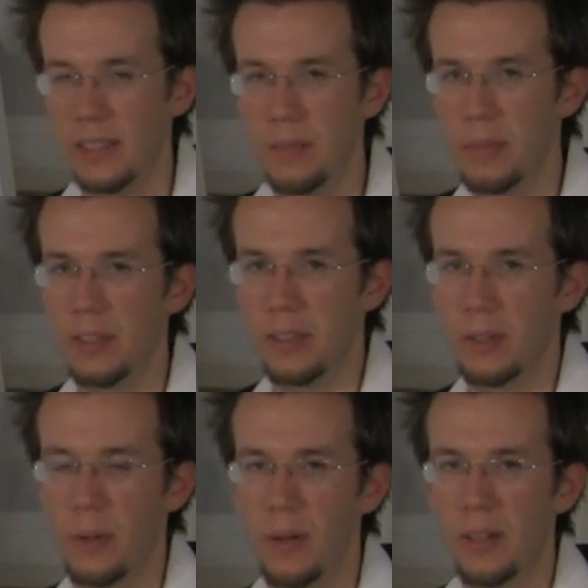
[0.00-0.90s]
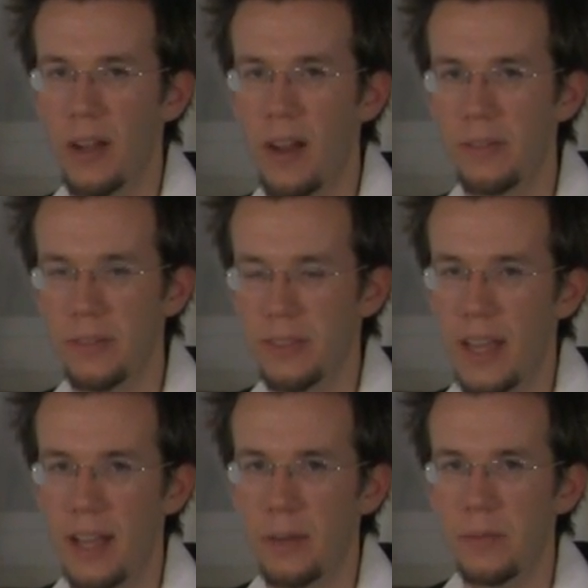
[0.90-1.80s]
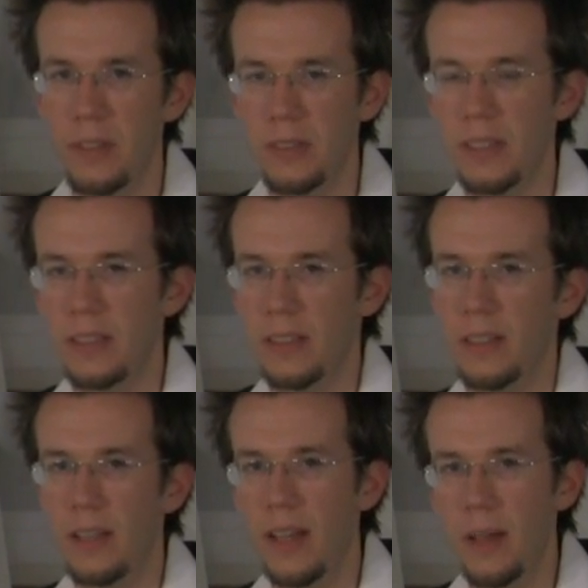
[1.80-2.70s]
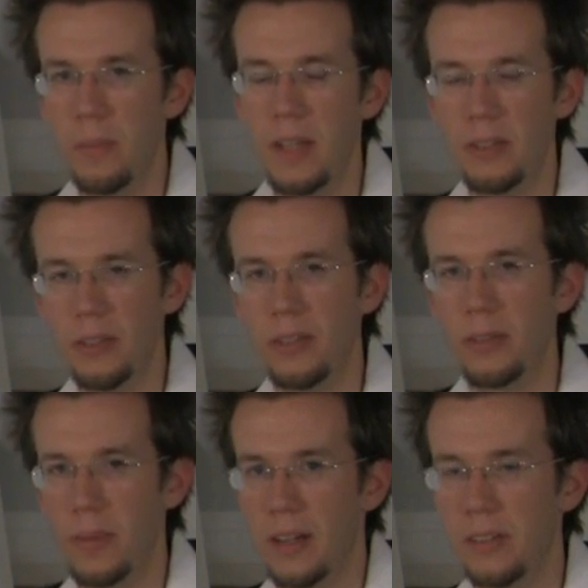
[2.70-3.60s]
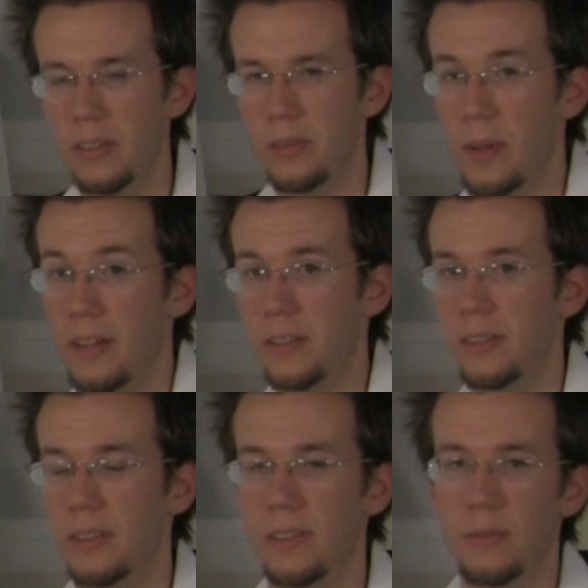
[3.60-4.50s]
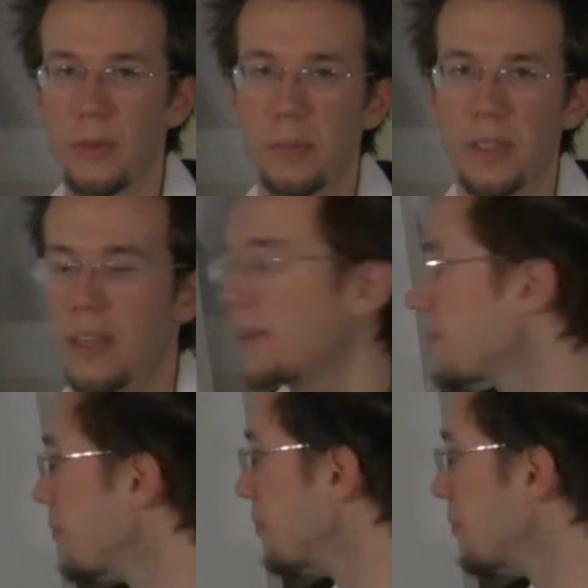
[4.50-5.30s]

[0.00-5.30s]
and then build your chord off of that using the major third, minor third formula.